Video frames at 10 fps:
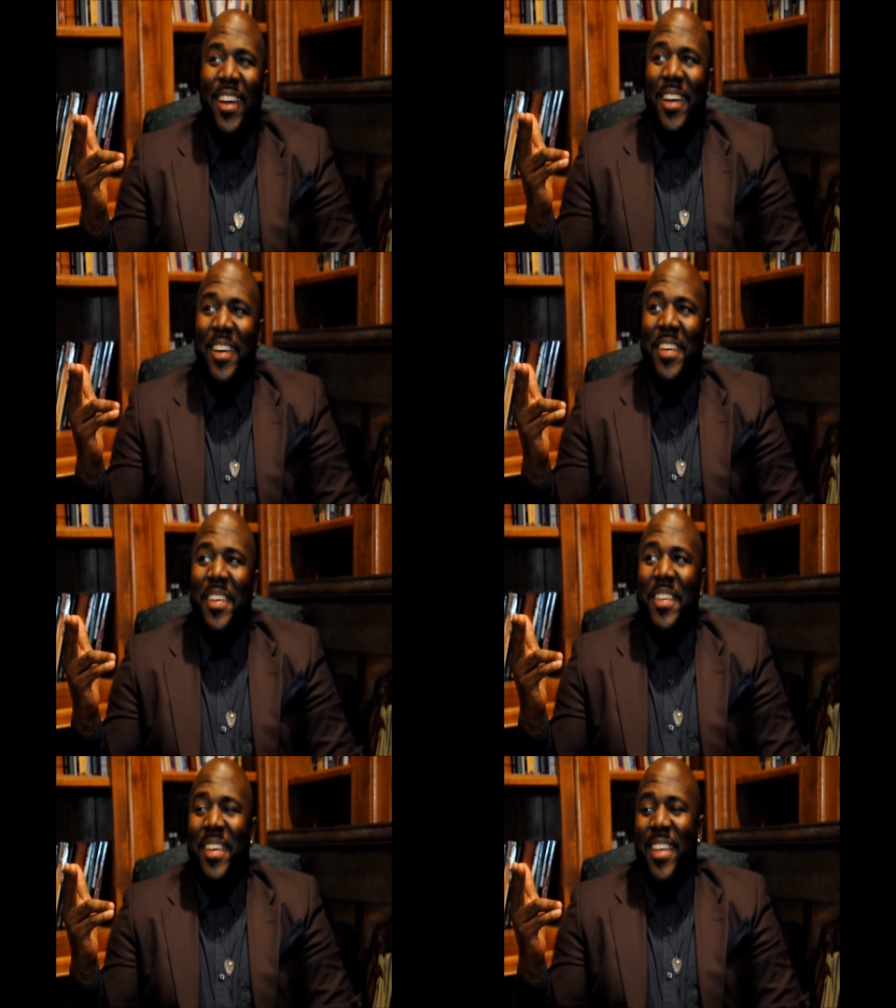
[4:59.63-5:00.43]

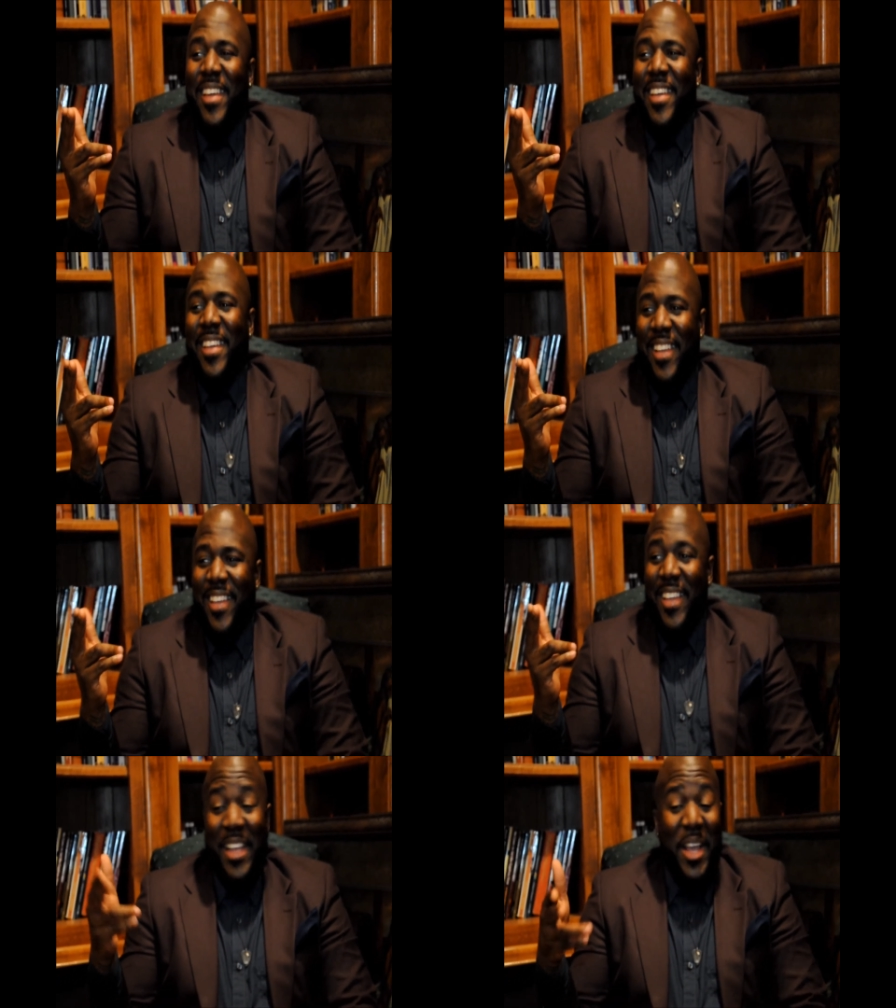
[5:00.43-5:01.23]

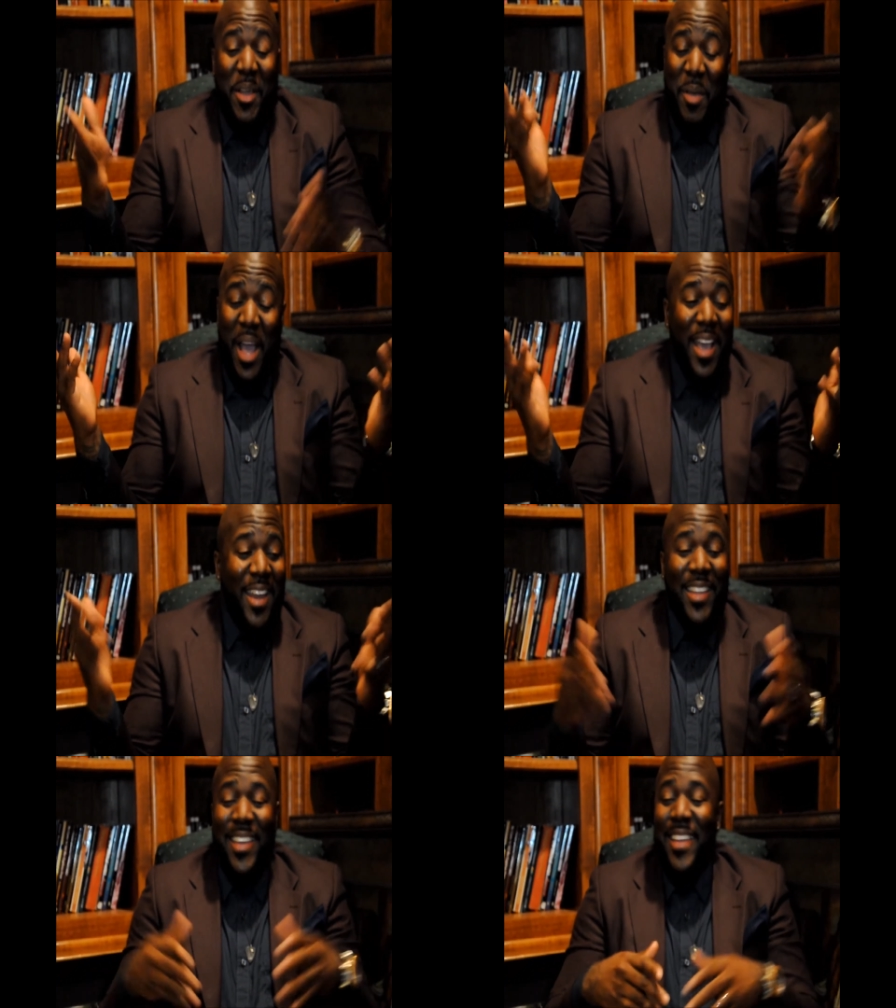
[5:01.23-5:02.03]
I
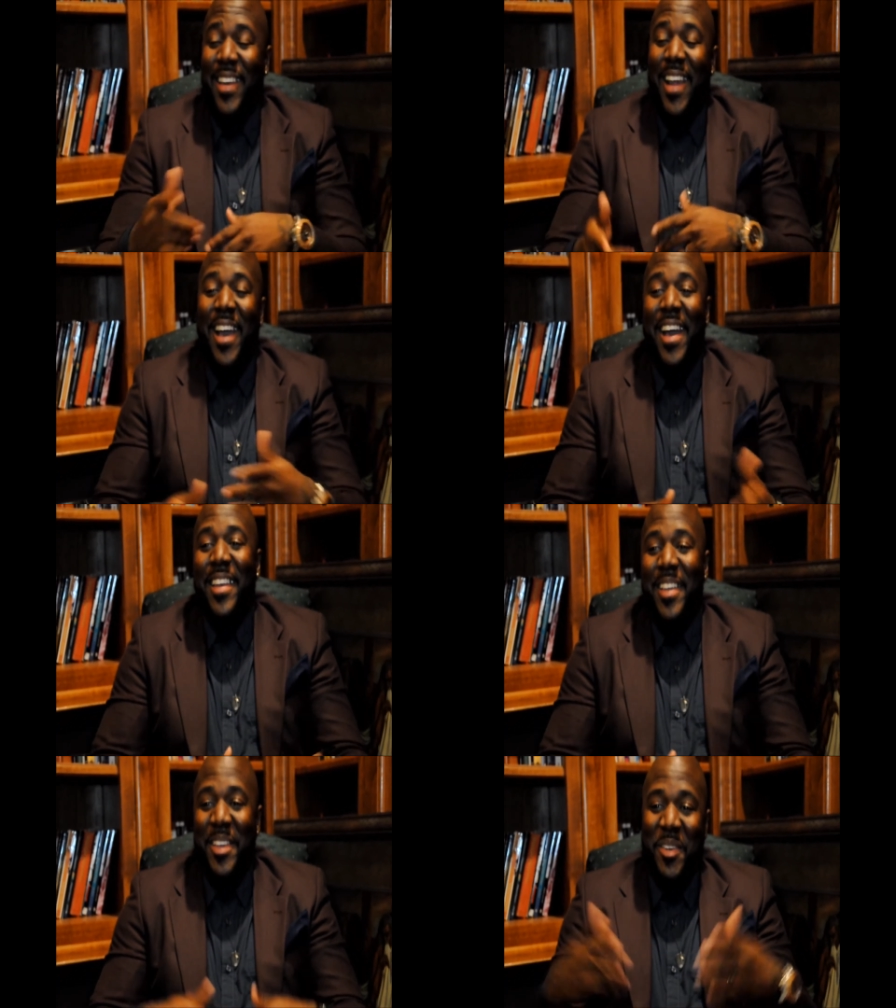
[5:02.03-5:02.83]
gotta get it how I
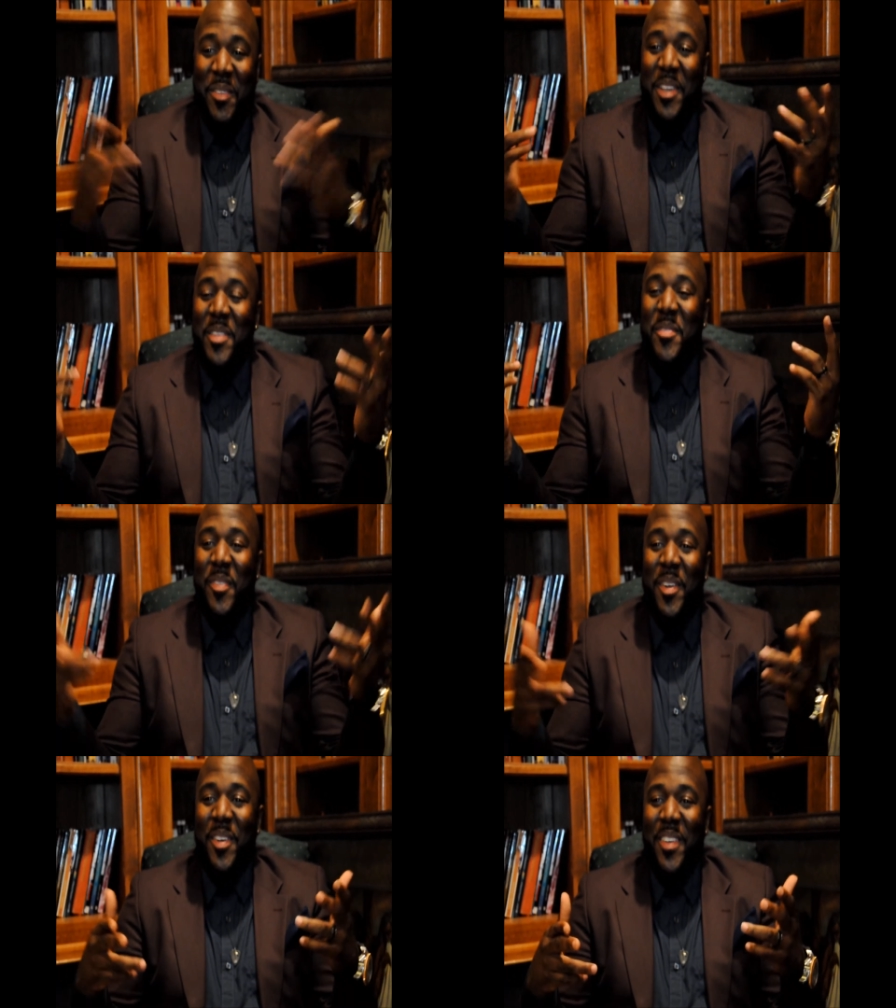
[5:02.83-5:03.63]
live. Where you
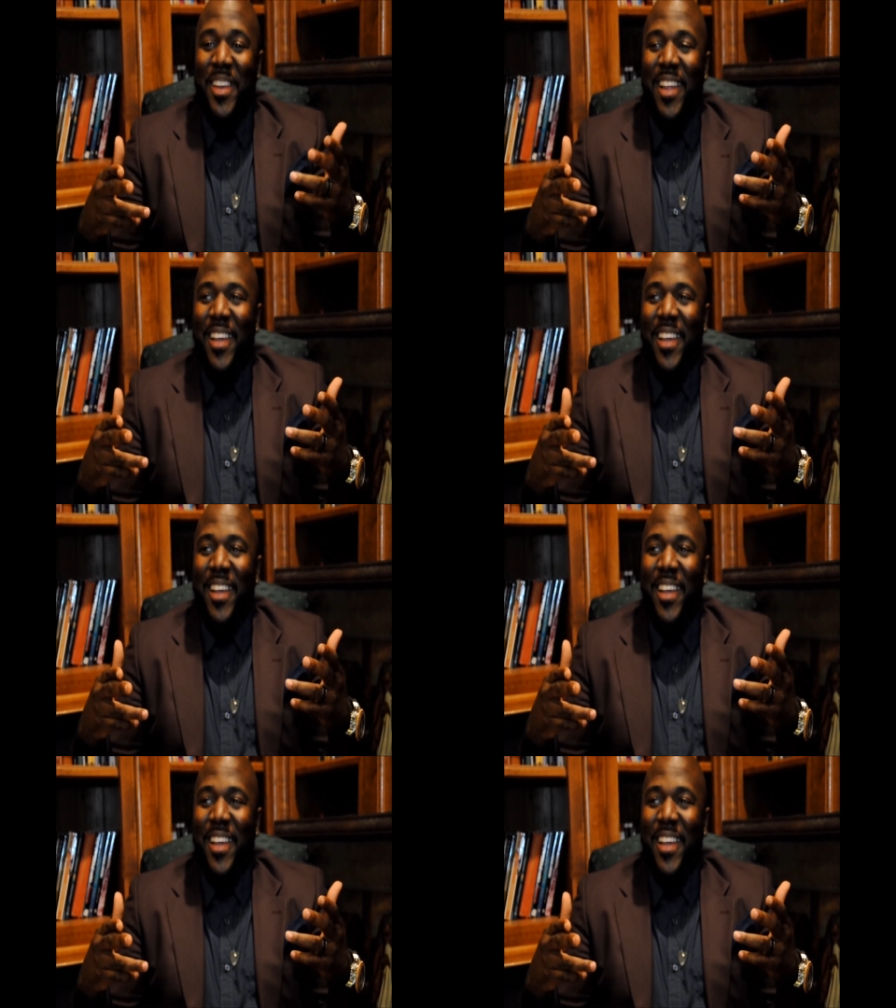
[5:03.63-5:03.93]
from?